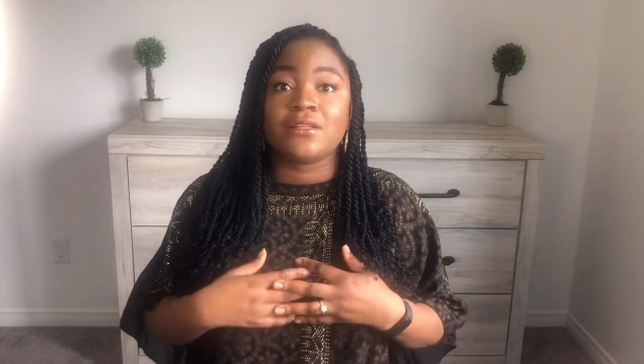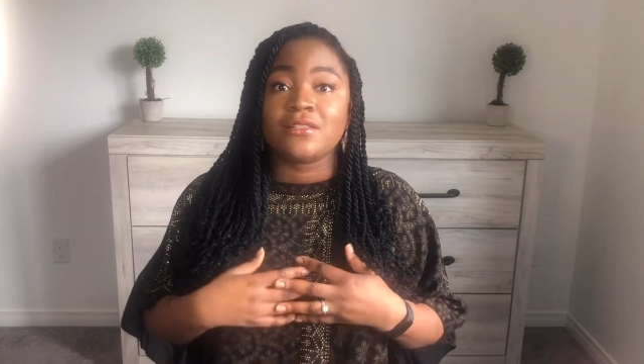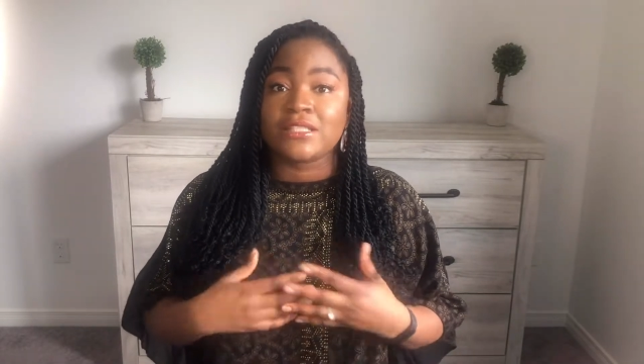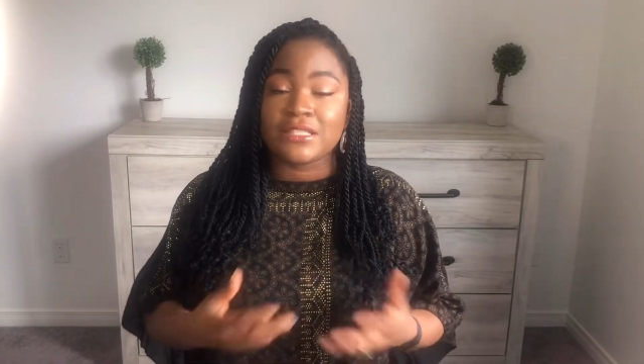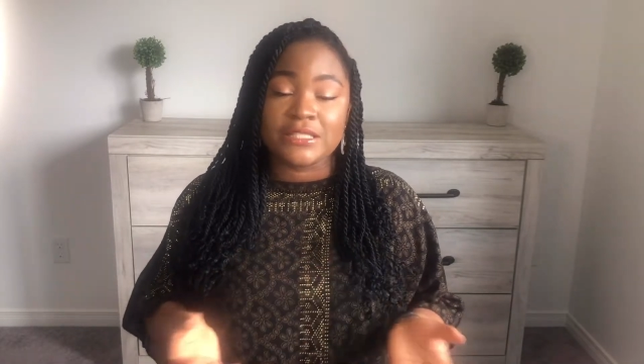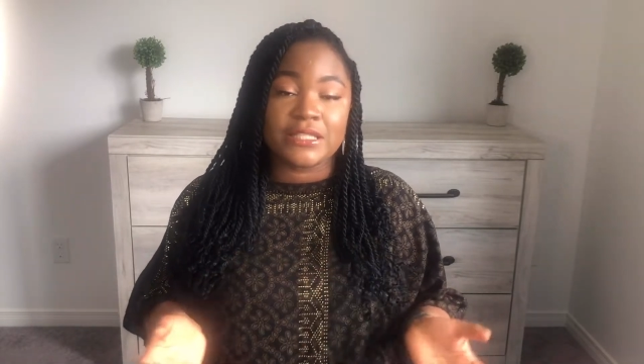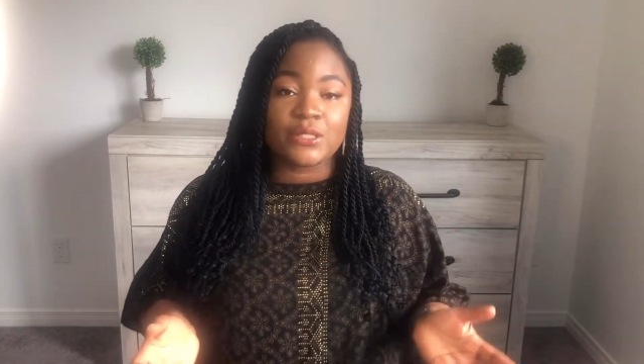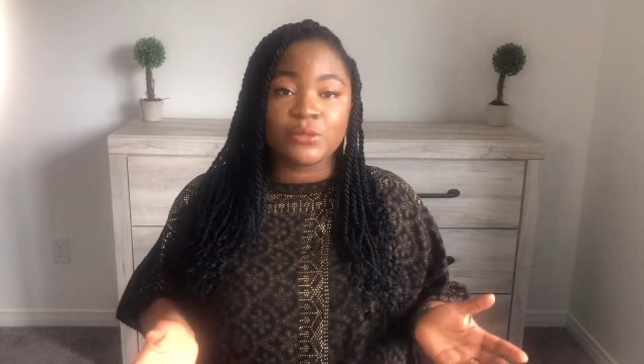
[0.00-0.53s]

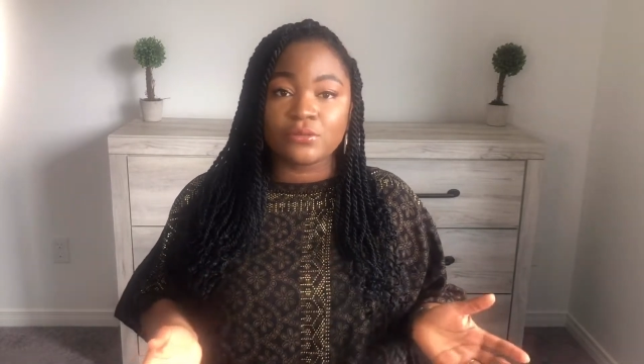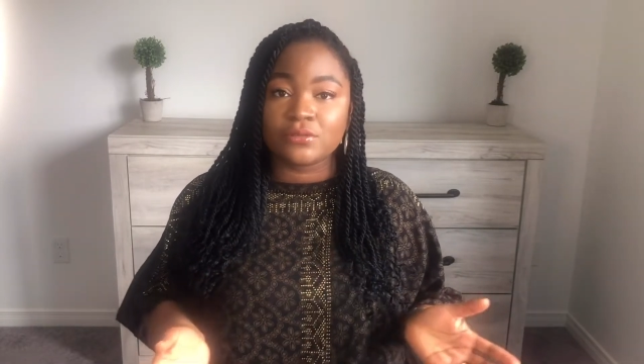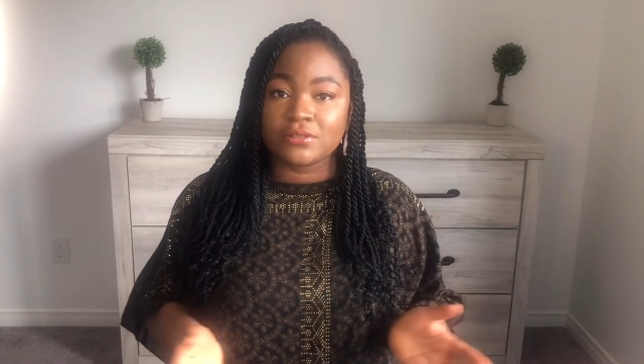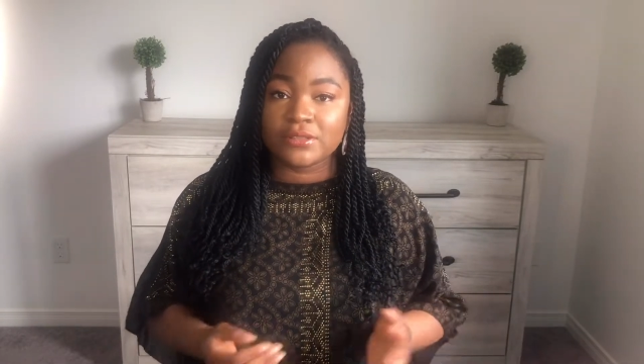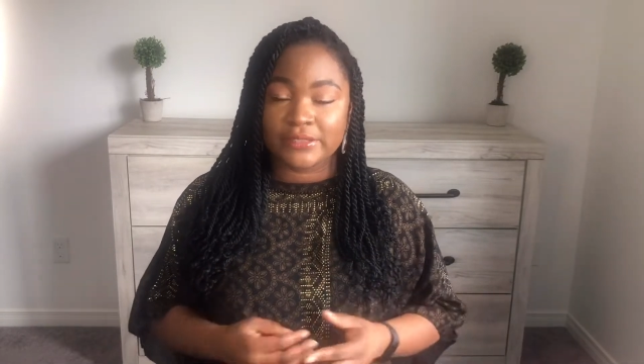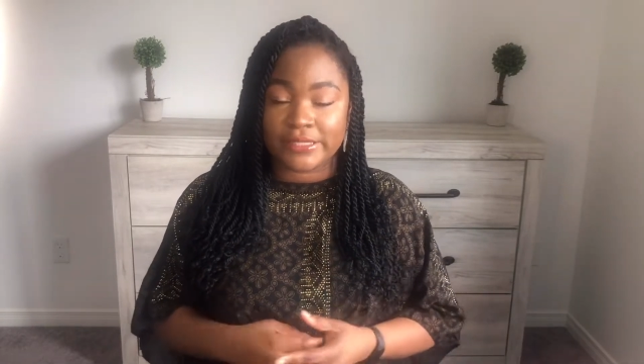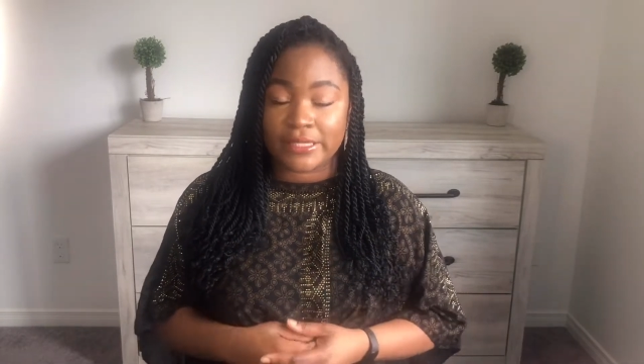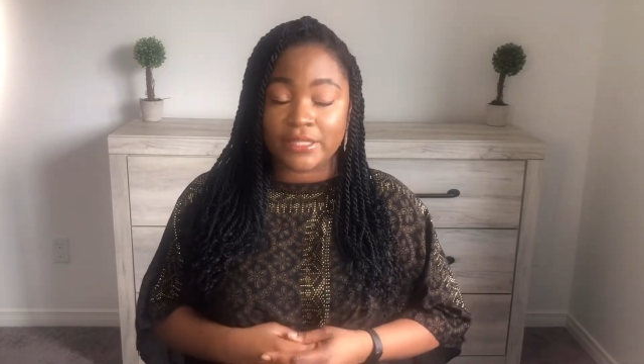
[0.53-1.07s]
detailed
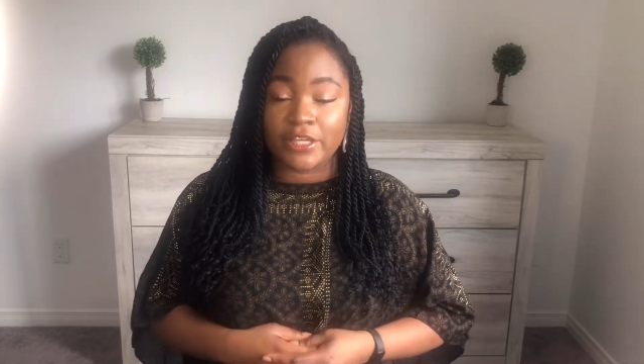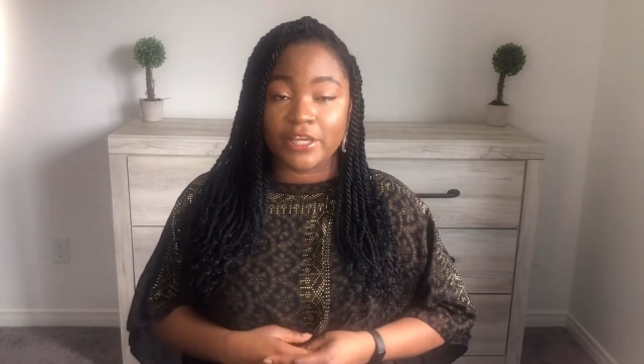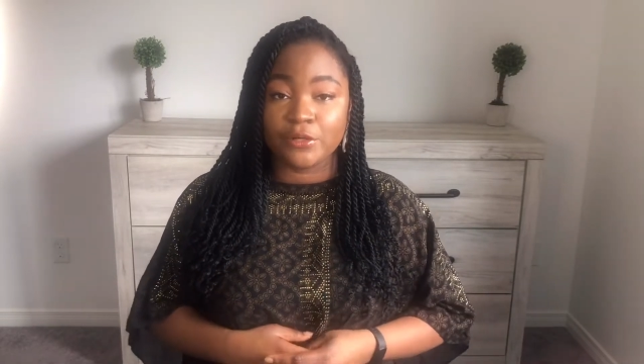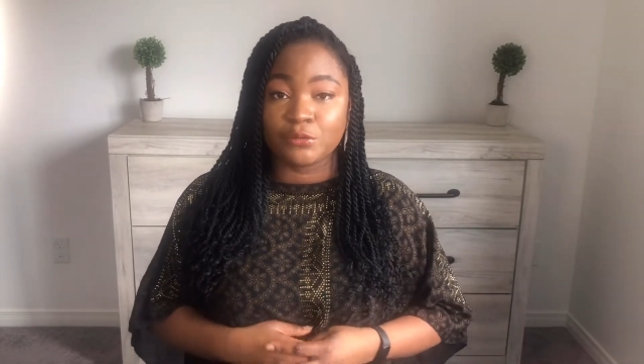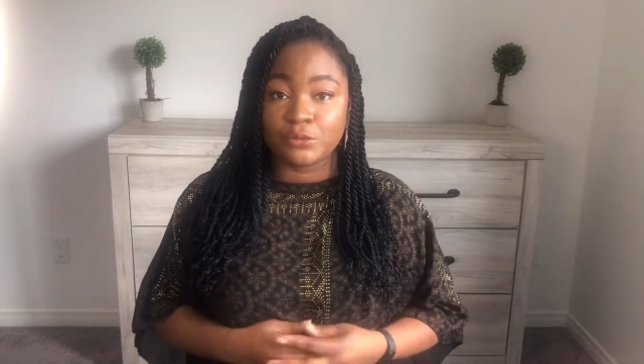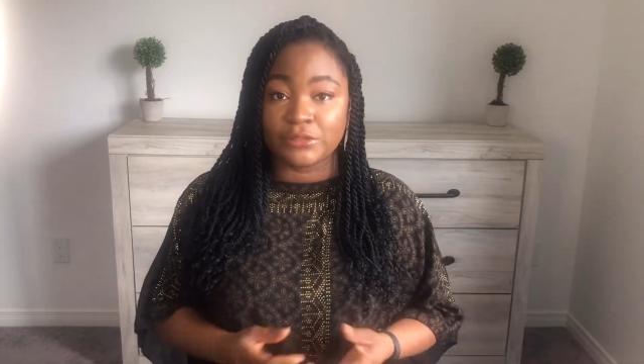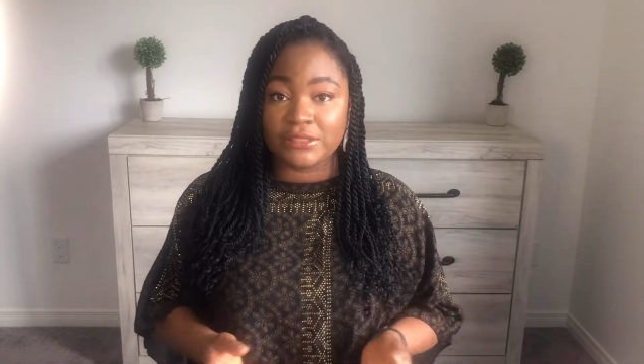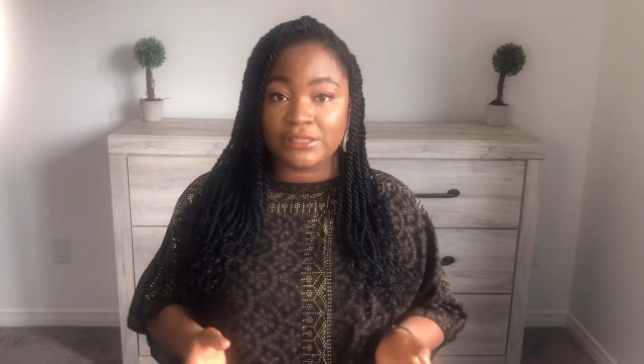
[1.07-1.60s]
skincare
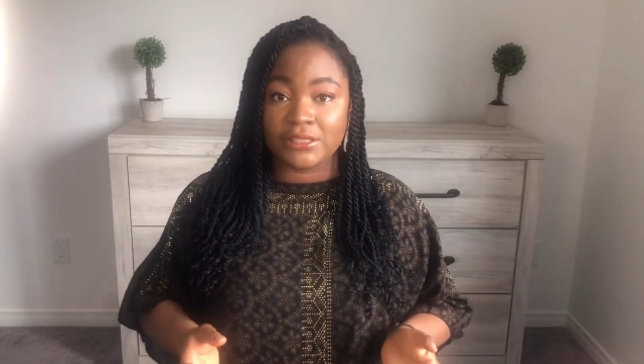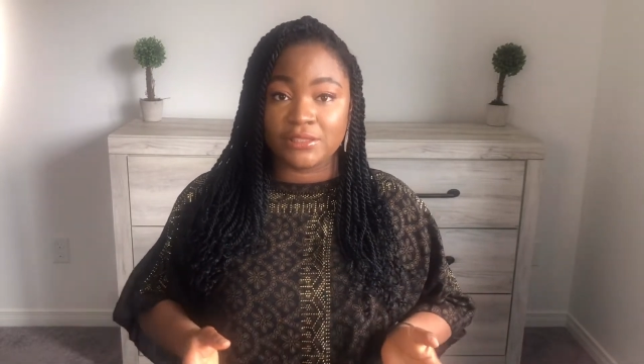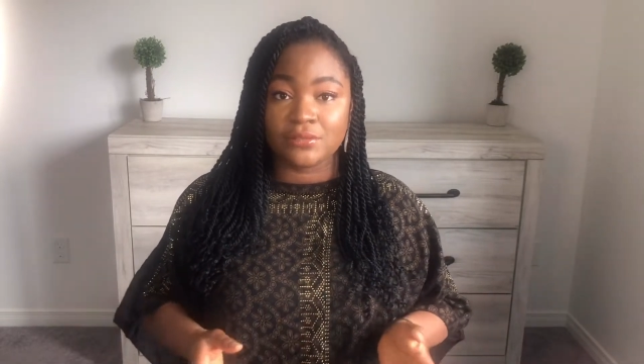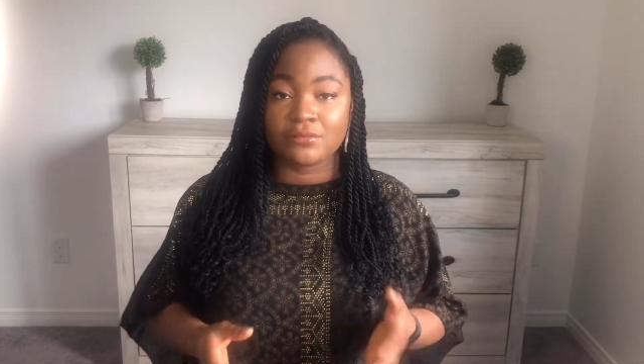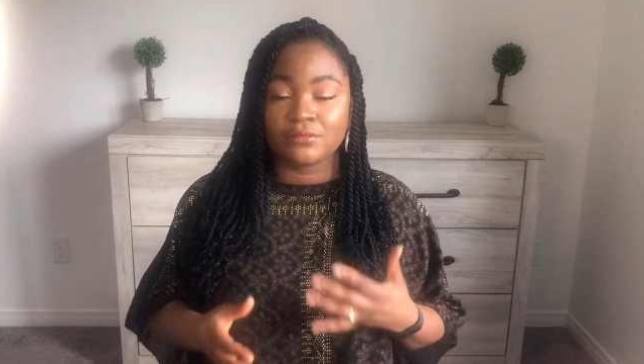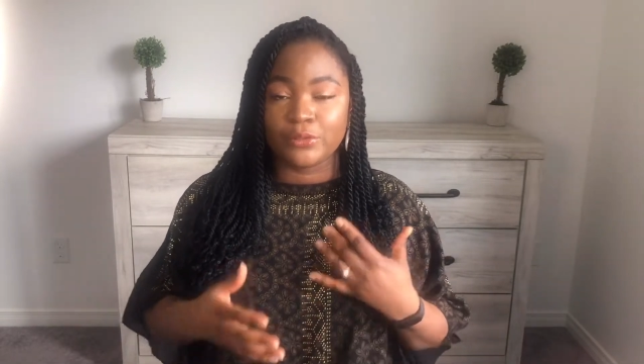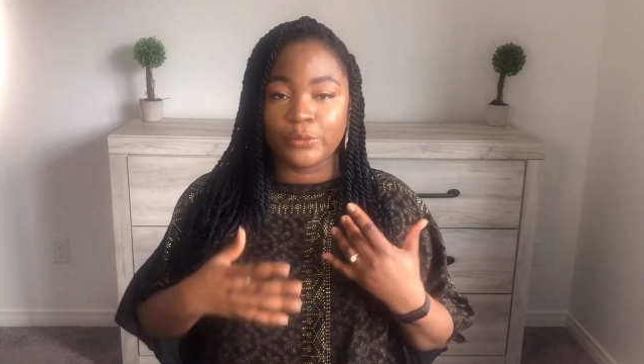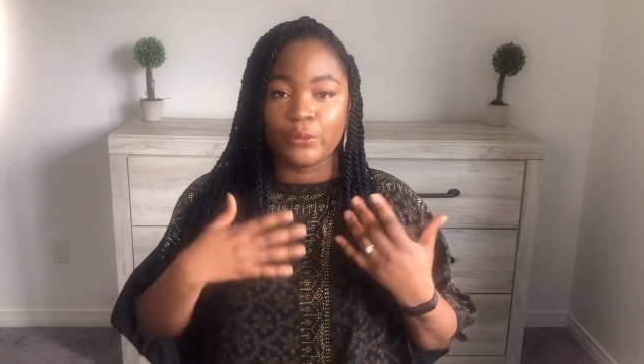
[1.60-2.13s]

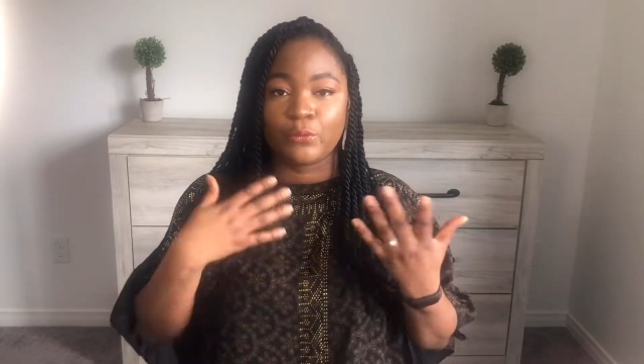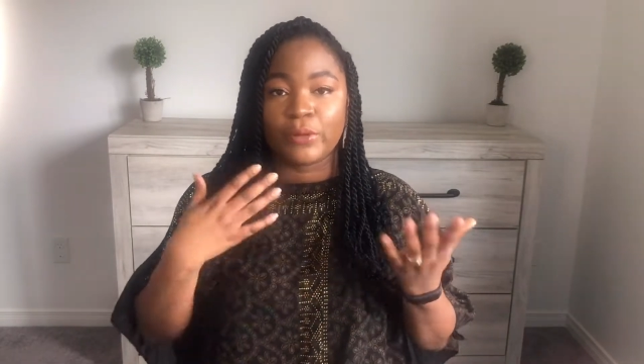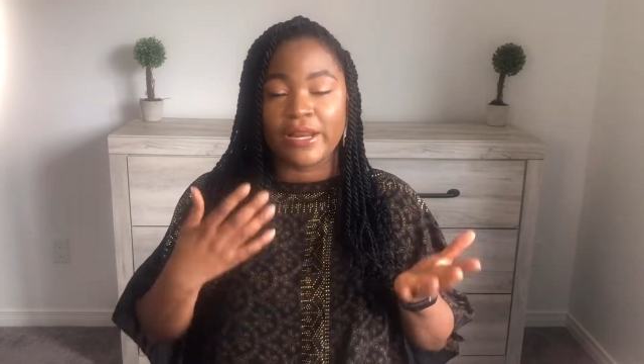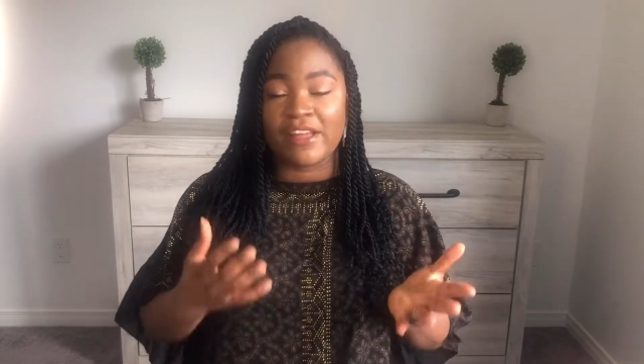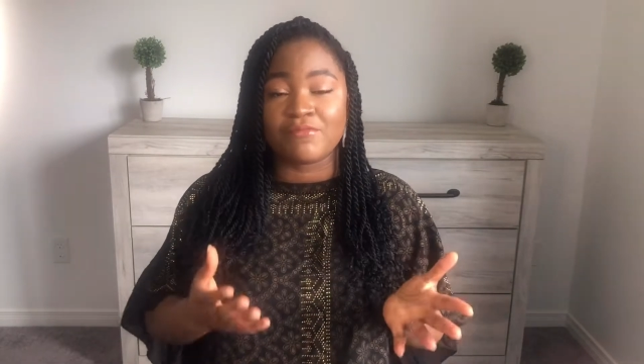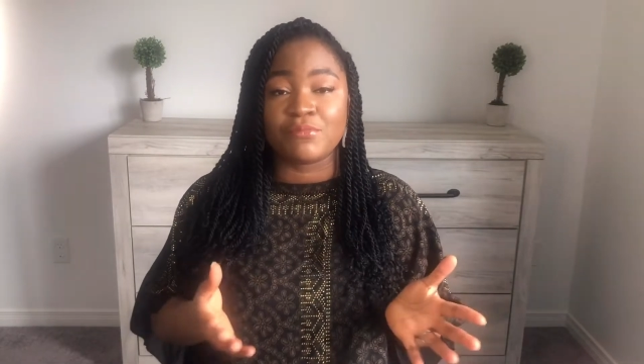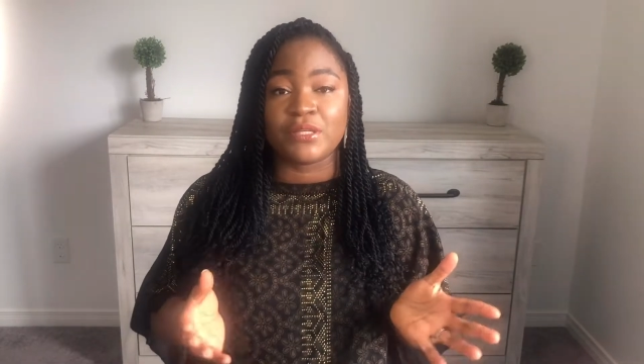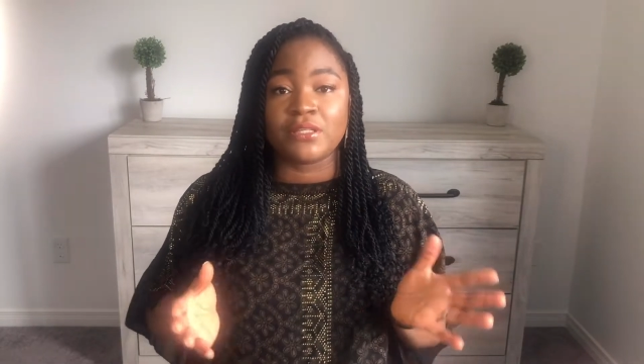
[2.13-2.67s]
routine, you know, what
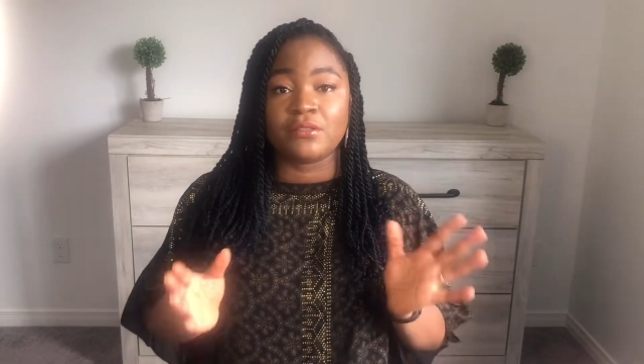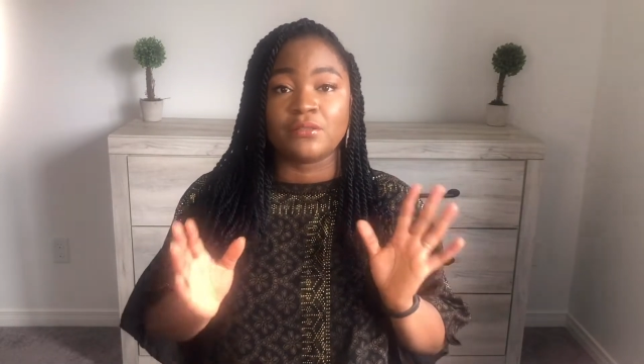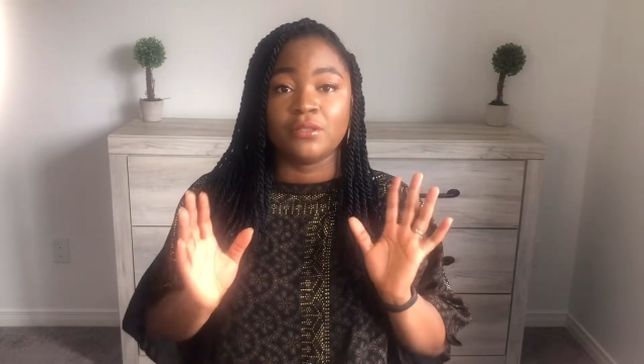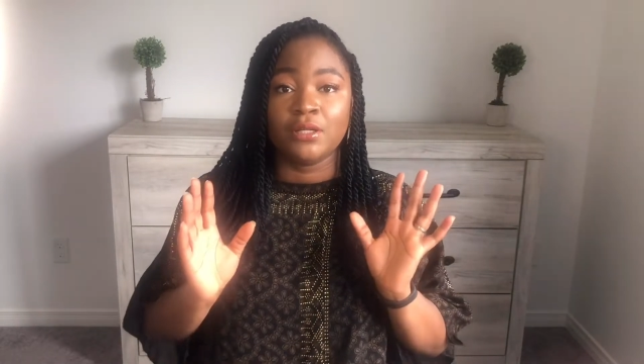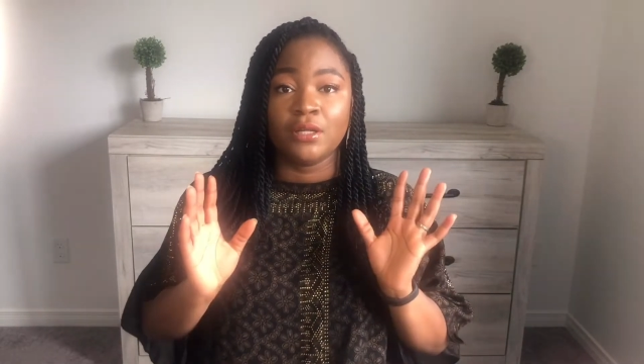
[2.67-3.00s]
I've been